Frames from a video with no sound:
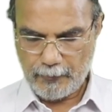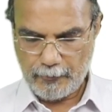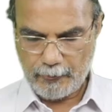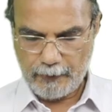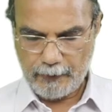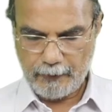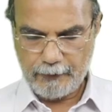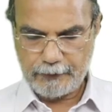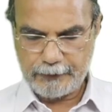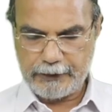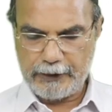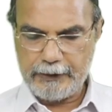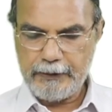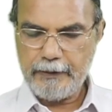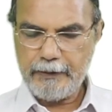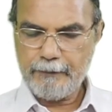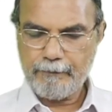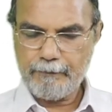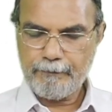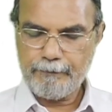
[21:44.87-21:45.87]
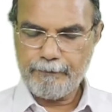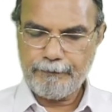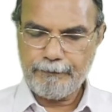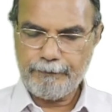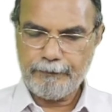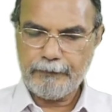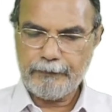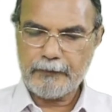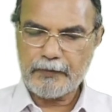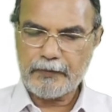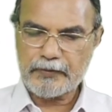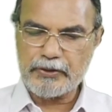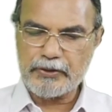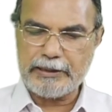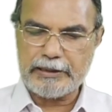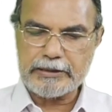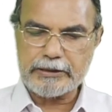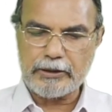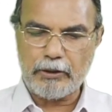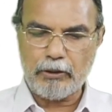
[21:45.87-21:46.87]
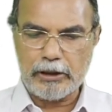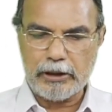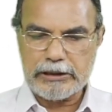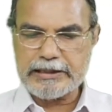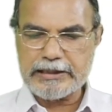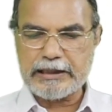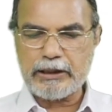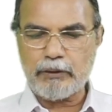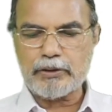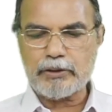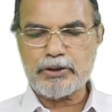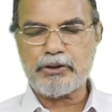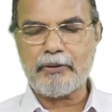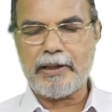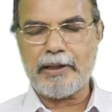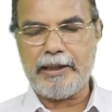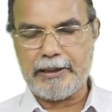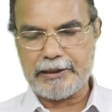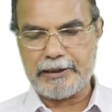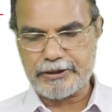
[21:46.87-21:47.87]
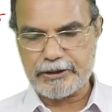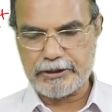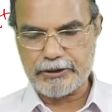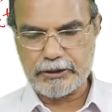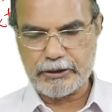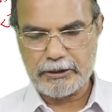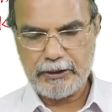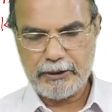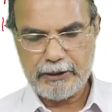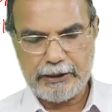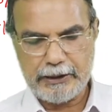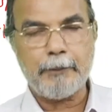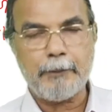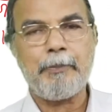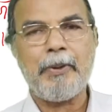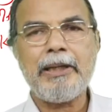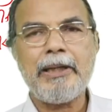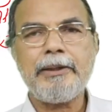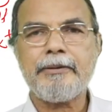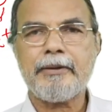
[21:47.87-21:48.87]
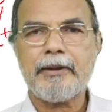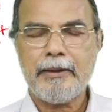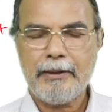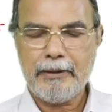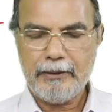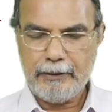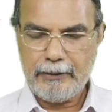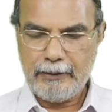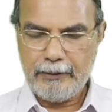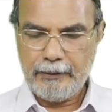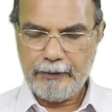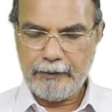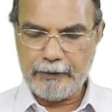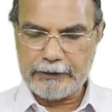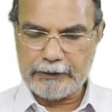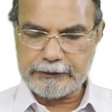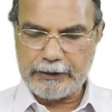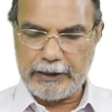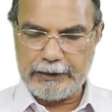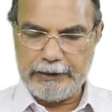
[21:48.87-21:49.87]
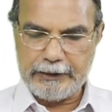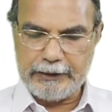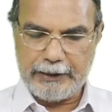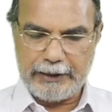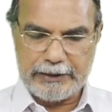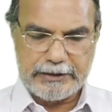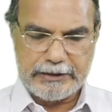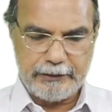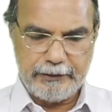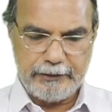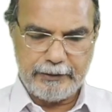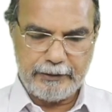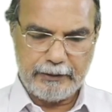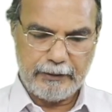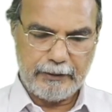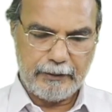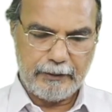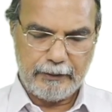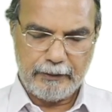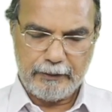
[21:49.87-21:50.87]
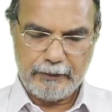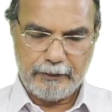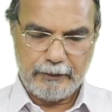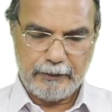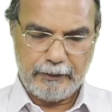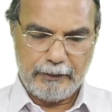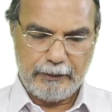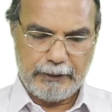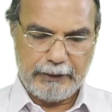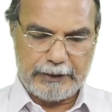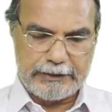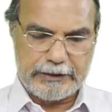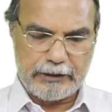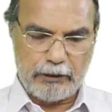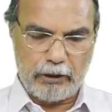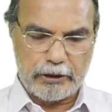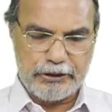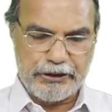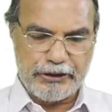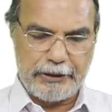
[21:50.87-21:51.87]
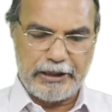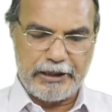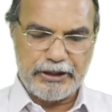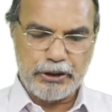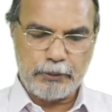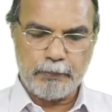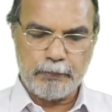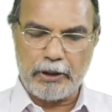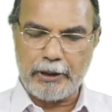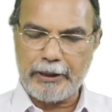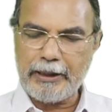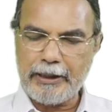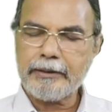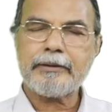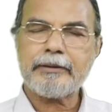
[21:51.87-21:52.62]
Okay, so that is the whole sequence of reactions. I repeat, you have the phthalic acid as an oxidation product.